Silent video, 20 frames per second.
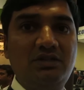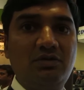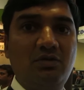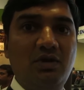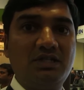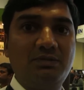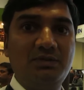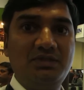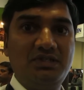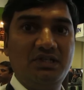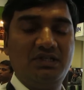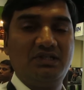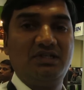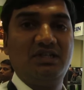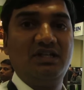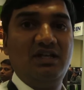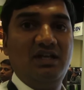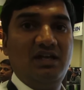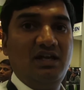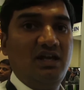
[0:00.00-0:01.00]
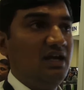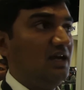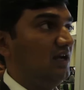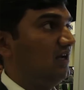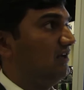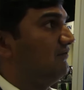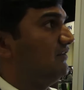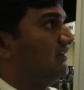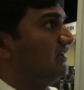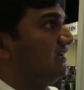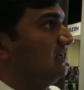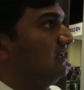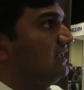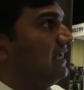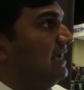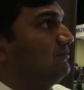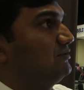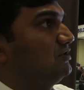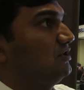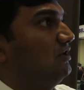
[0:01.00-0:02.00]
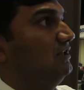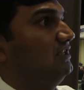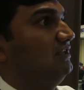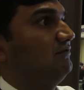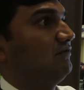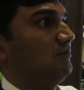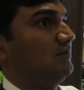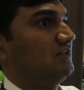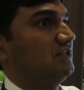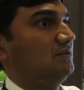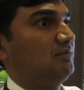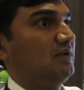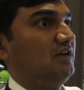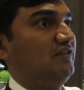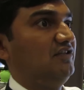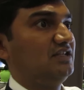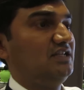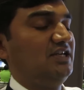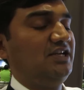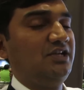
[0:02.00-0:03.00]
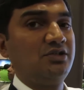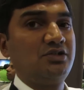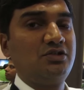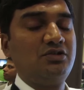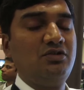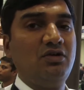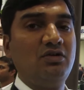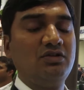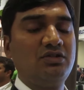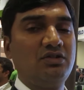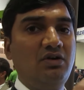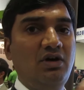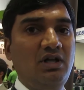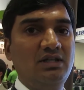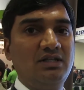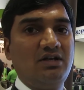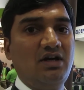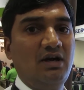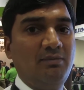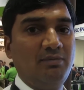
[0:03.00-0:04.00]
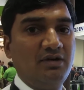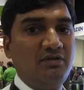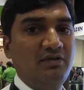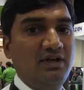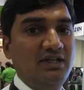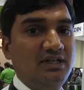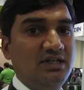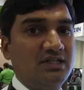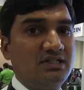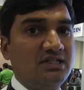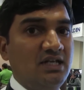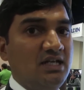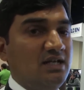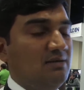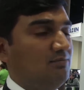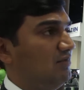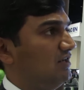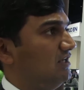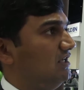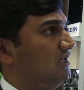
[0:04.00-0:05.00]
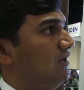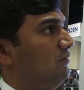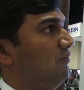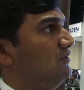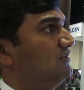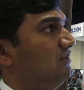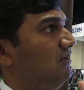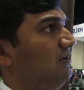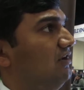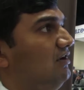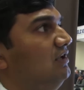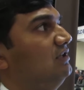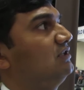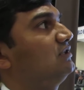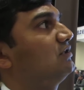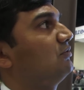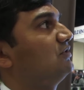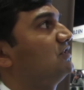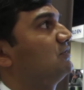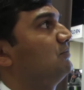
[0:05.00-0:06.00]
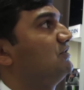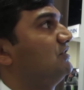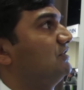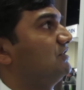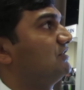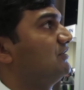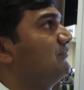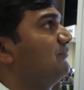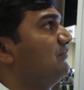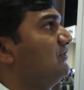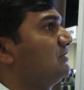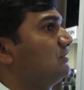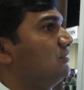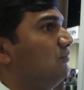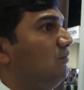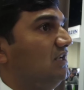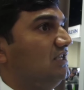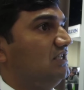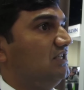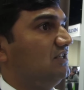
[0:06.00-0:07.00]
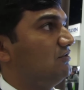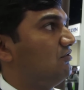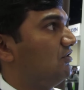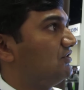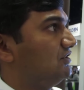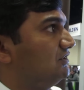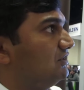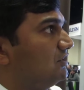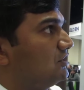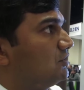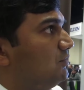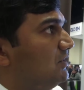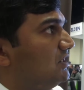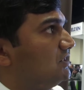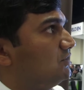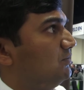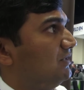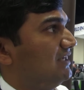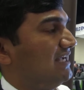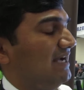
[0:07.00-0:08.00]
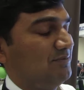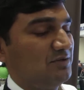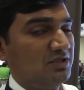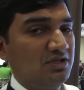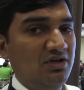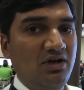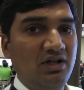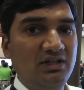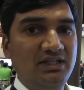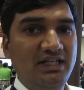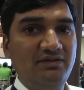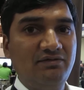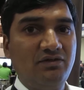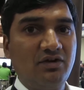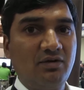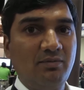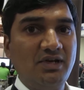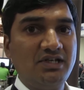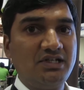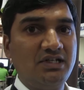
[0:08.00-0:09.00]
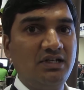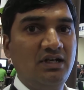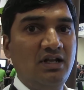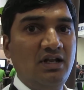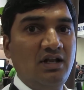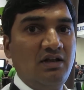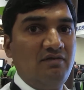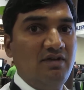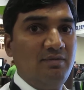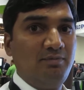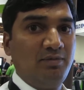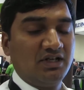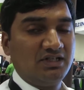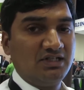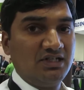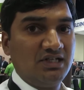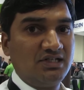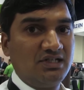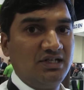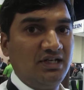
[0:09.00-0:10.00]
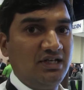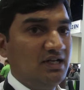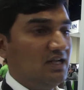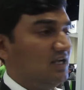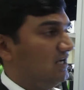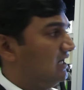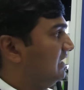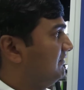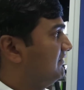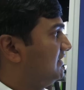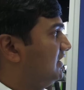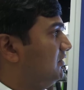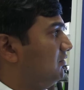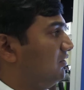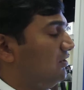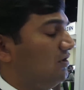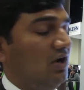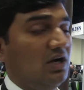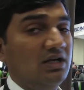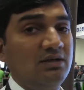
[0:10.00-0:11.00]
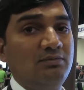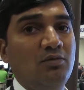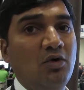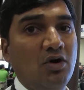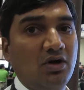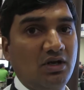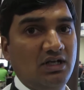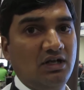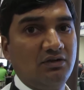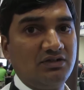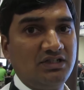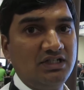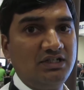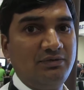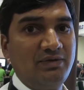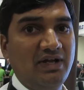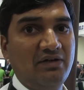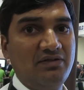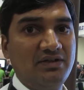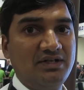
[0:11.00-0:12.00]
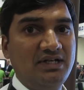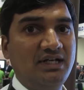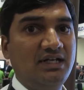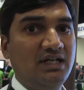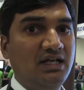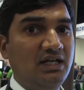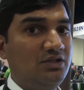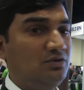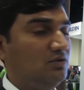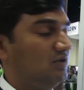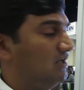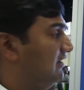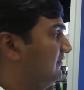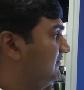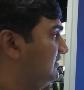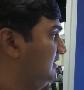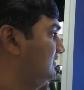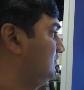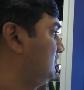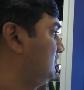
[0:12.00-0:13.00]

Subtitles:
through our switches, we can capture all the information. Previously it used to go through all the copper wires, but now it's all through the switches. So once it goes into the switch, we capture all the information, we persist it, and we can do a lot more now. Since we have the data, you can